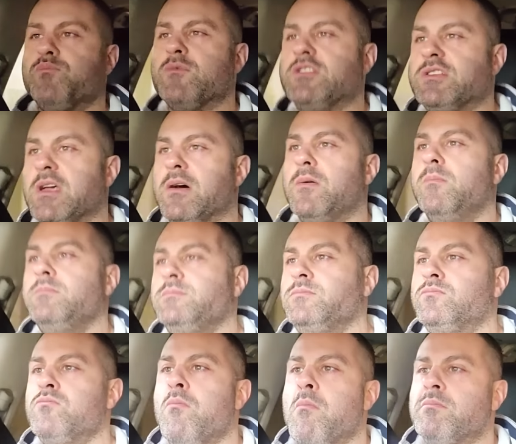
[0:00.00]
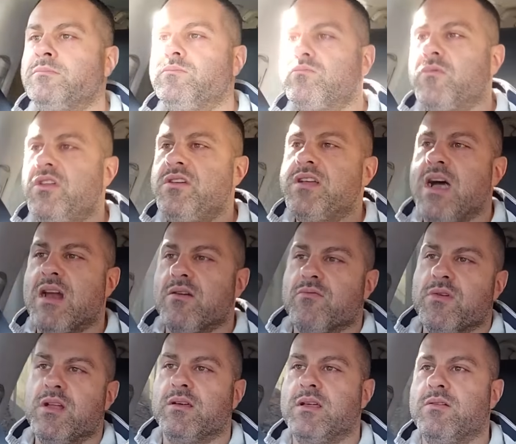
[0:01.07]
So you gotta
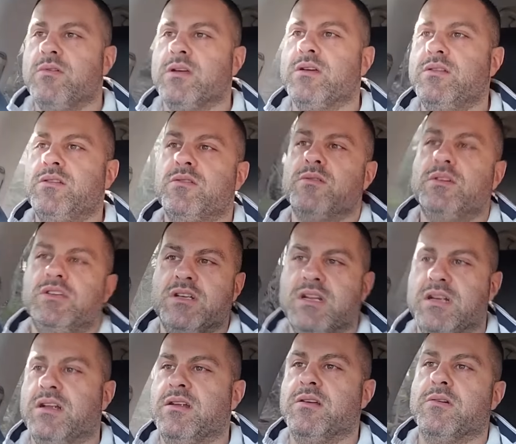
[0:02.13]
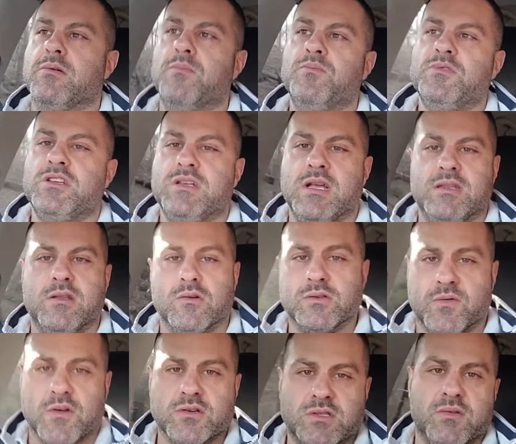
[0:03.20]
really, really do what you need to do to get those
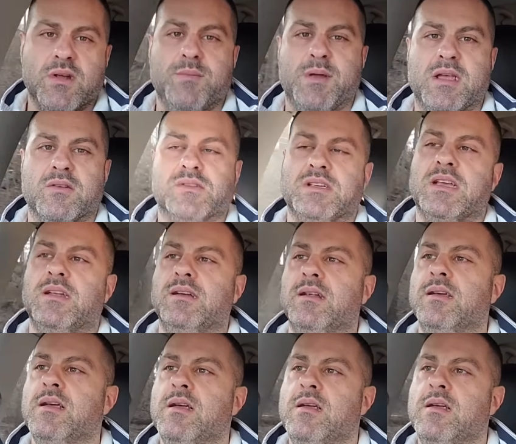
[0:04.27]
first three meals in